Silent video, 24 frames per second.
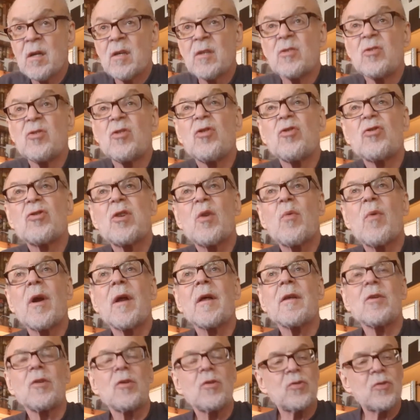You usually
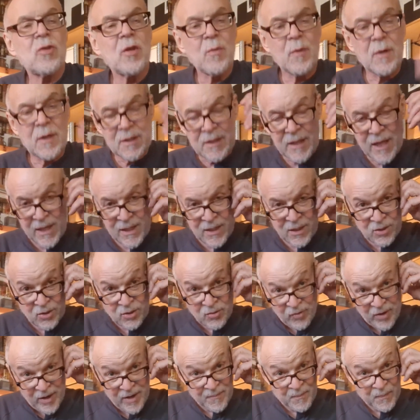want to take the
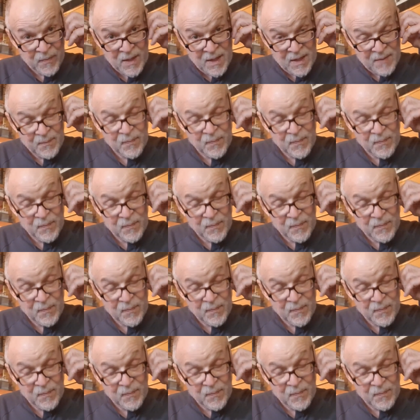string.